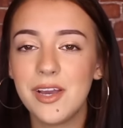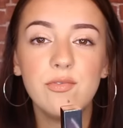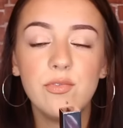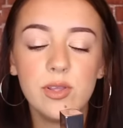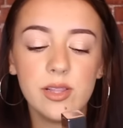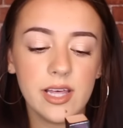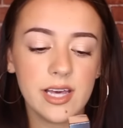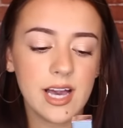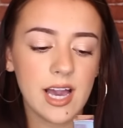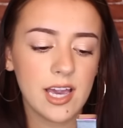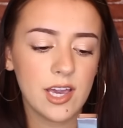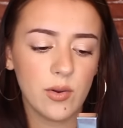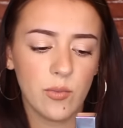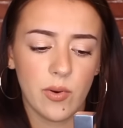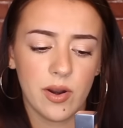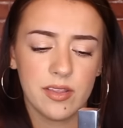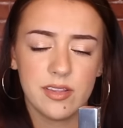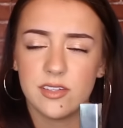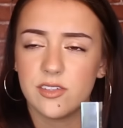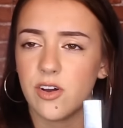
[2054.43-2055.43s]
I feel like I can
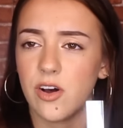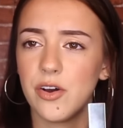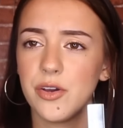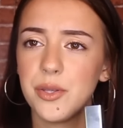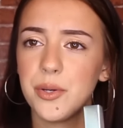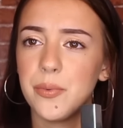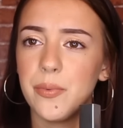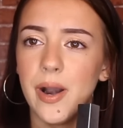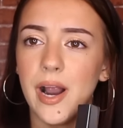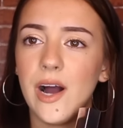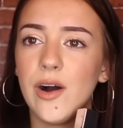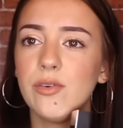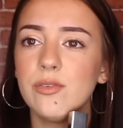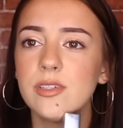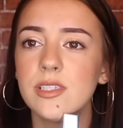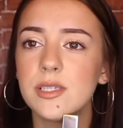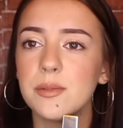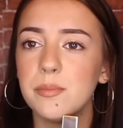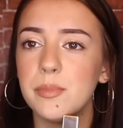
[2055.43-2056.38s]
wear this all year round,